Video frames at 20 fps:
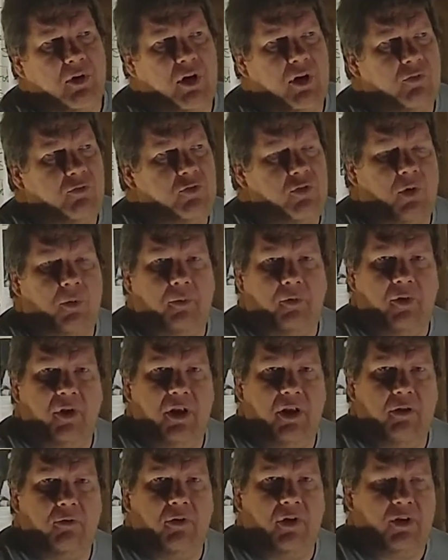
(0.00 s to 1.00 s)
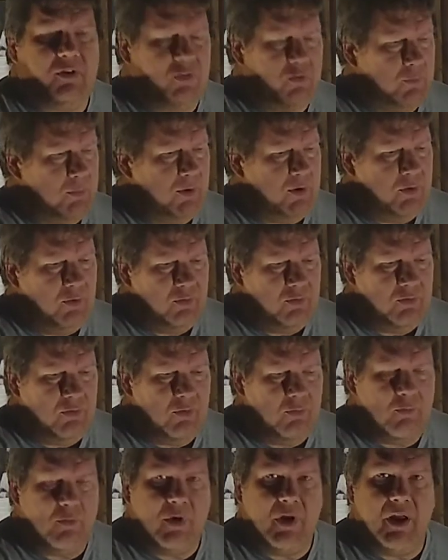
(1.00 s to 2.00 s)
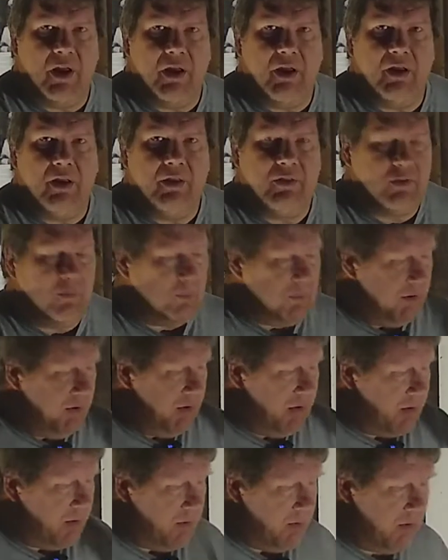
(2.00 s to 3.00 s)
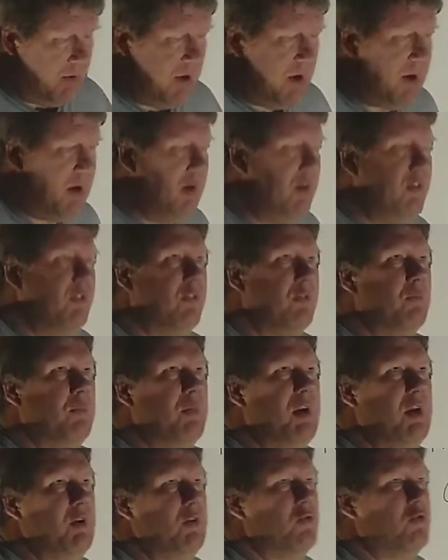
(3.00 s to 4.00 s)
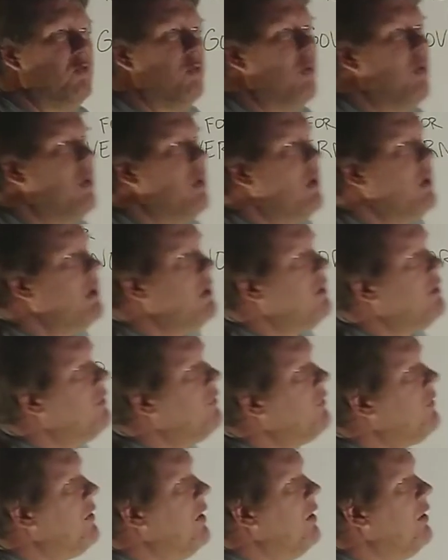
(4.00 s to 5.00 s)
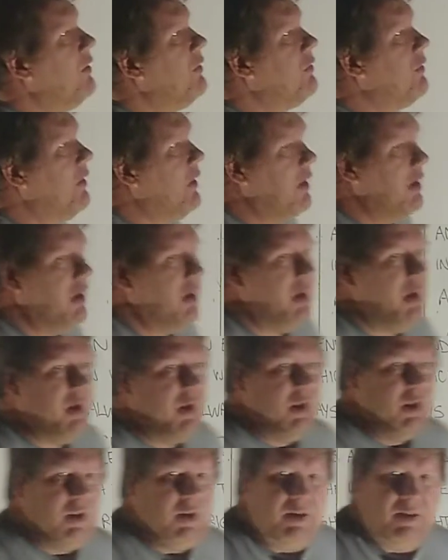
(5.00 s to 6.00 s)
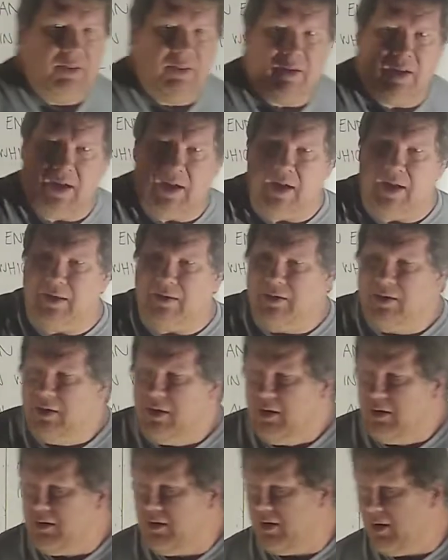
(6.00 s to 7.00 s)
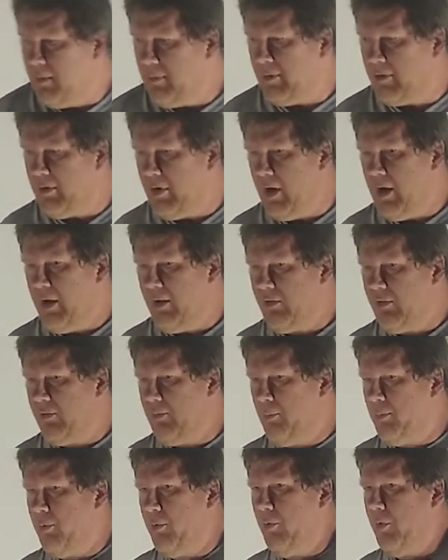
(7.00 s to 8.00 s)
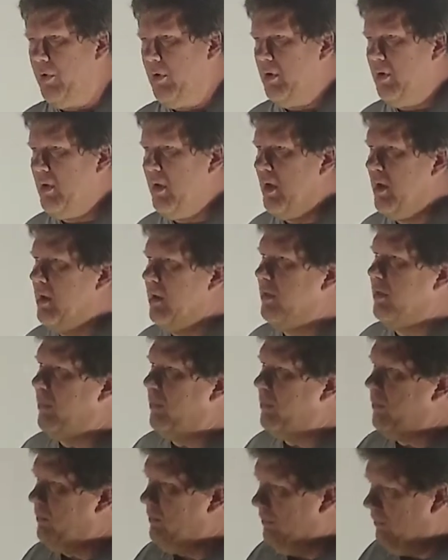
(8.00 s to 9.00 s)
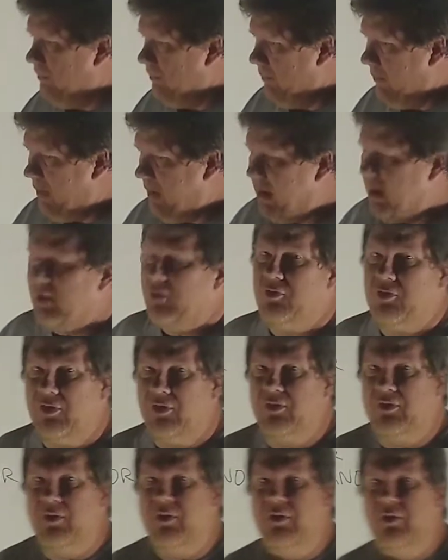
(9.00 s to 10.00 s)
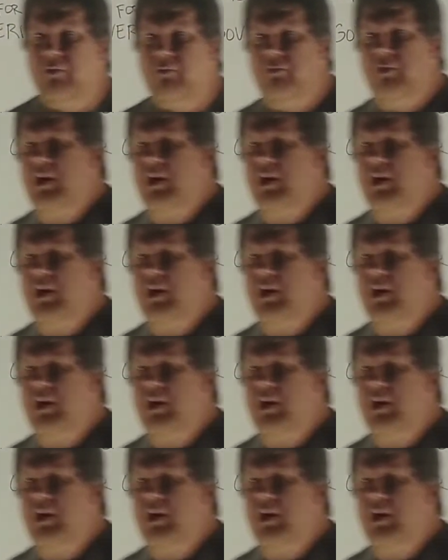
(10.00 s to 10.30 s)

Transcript: going to have trouble anyway just because of the way the political lines are being drawn in this country, in that the Democrats support the interests of the